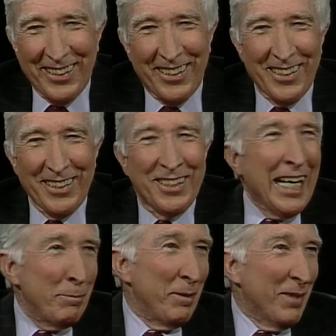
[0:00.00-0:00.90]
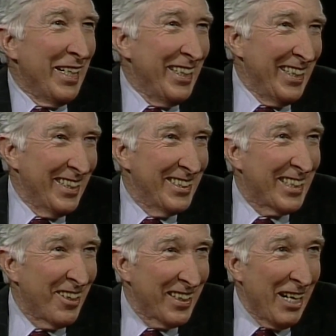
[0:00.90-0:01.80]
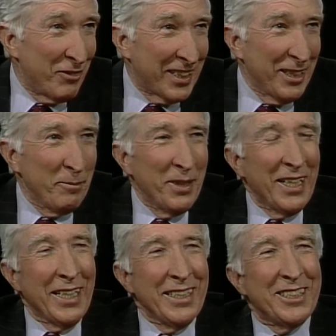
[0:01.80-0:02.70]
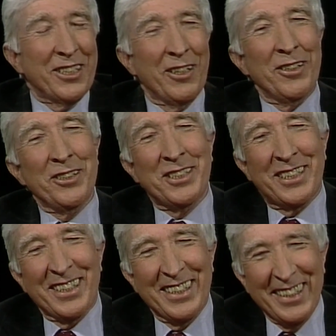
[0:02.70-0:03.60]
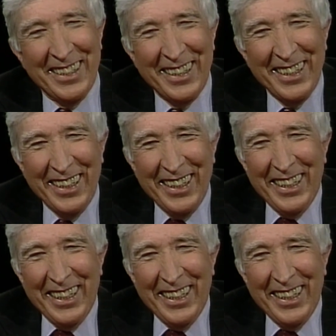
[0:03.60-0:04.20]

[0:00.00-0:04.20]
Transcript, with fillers: or, or, diamond mining in South Africa, but I chose. As long as you were on the Commonwealth.